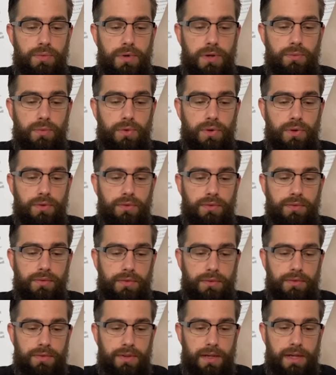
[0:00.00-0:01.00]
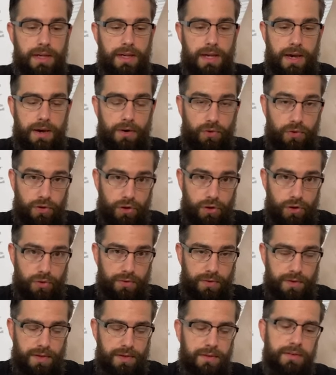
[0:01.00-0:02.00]
we will see how
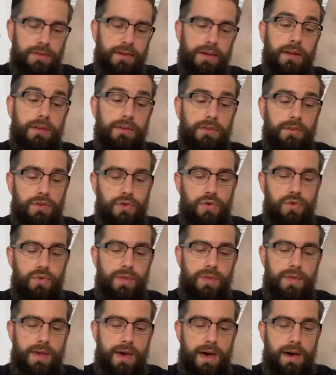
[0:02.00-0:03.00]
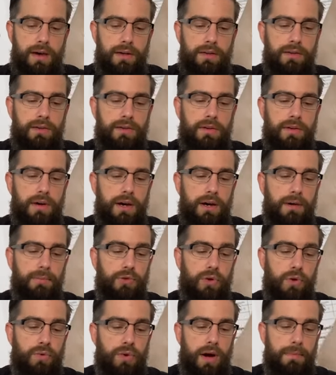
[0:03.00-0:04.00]
close this gets to that. Um,
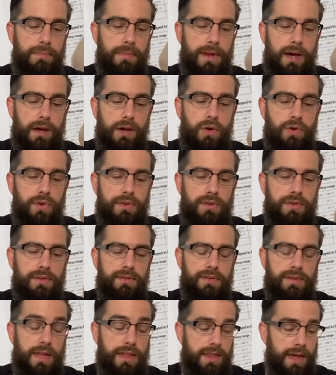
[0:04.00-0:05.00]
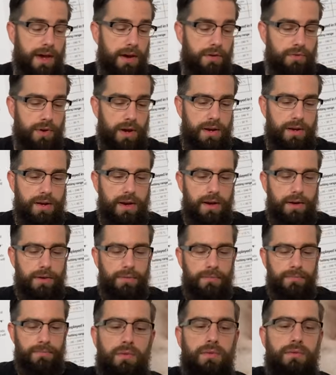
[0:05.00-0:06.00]
so I'm not going to set that right now.
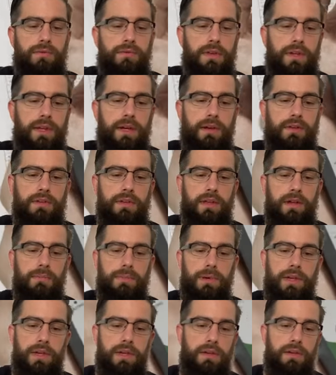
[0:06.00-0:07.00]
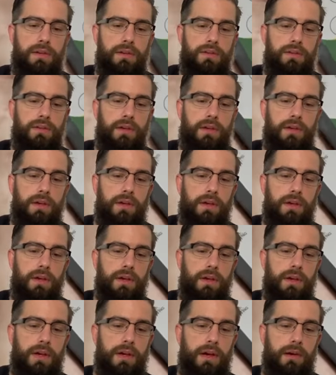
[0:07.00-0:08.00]
The next step is,
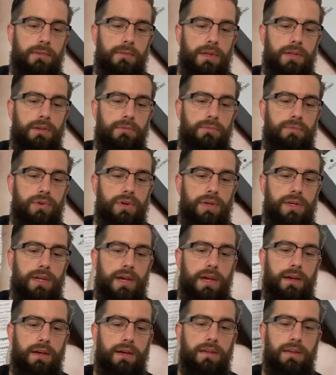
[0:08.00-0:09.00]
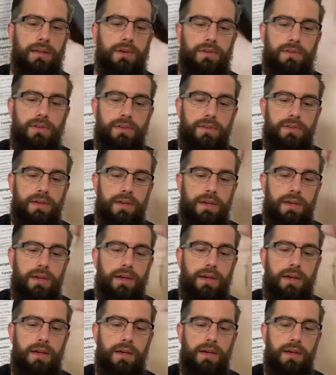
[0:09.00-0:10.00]
I mean, it's pretty dang clear to
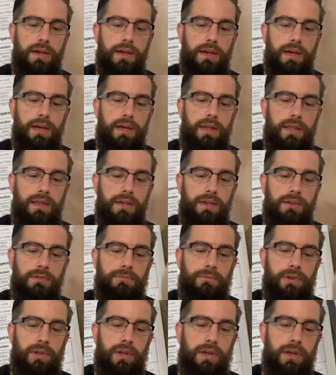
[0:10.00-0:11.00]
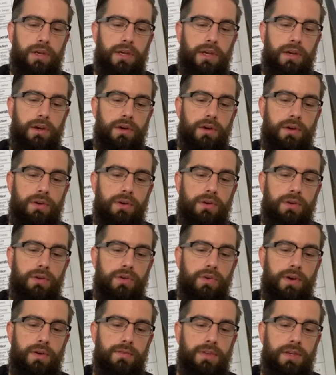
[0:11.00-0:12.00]
see in this plug here,
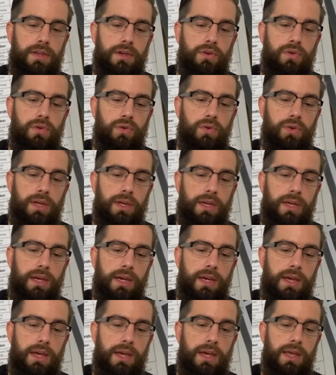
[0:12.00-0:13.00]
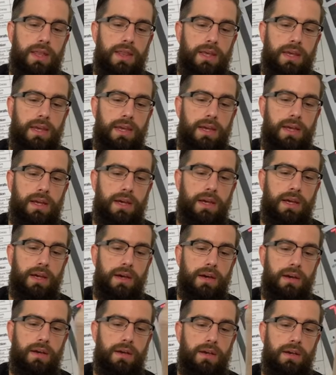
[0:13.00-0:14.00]
you have the cooling and the
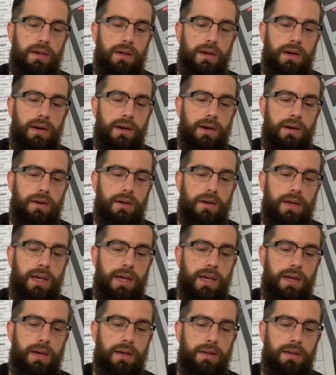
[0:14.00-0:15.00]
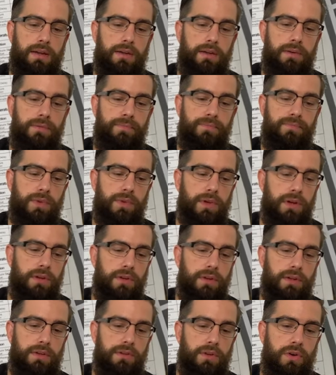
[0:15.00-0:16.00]
heating uh, and
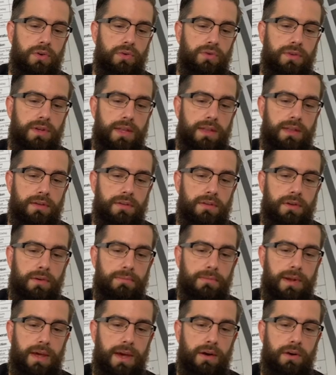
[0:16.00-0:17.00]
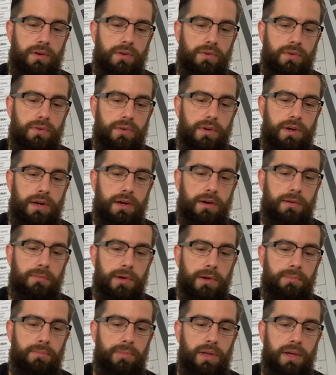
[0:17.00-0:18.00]
let's go set this up now um,
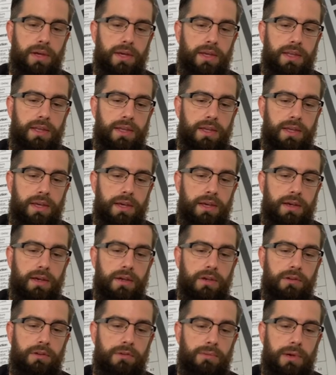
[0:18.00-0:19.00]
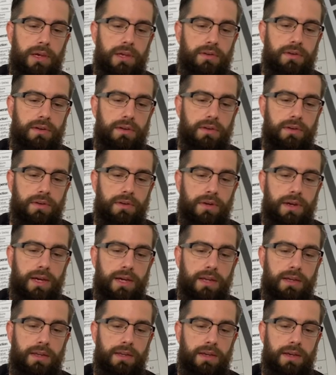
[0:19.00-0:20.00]
and plug in the space heater
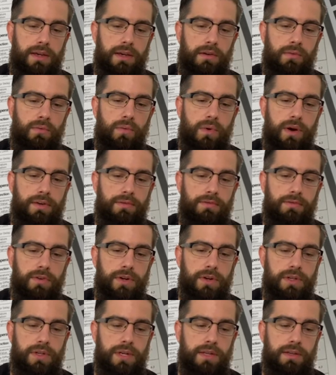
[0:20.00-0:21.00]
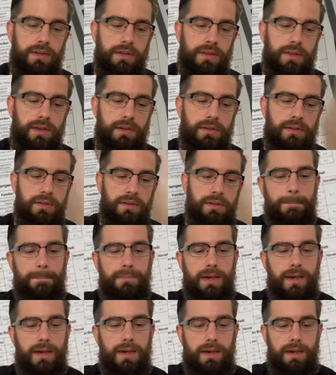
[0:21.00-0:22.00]
and the wine fridge into this
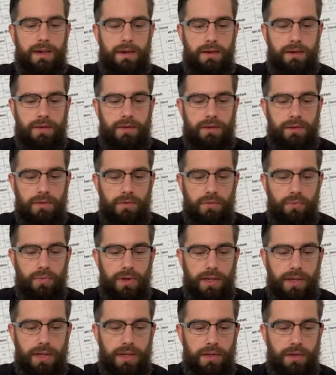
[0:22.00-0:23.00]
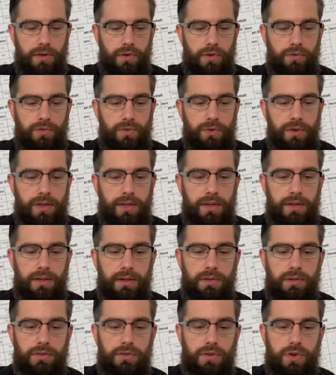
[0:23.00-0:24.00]
and we can hopefully
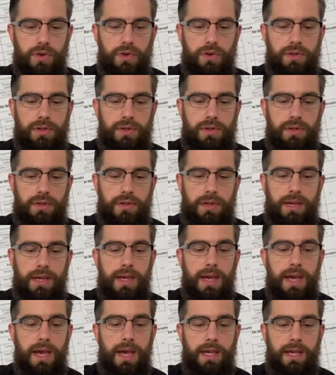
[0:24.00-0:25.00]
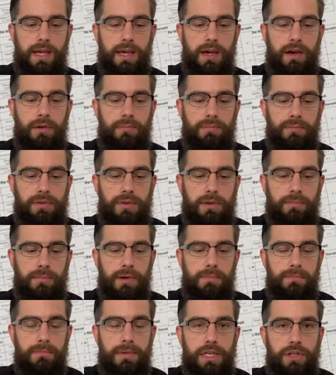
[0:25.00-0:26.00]
start hanging up some
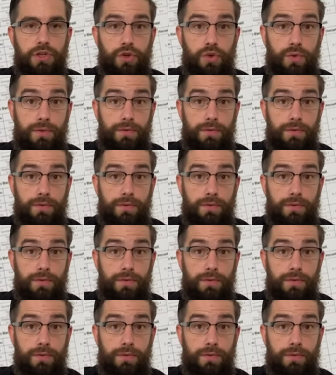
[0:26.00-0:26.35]
meat to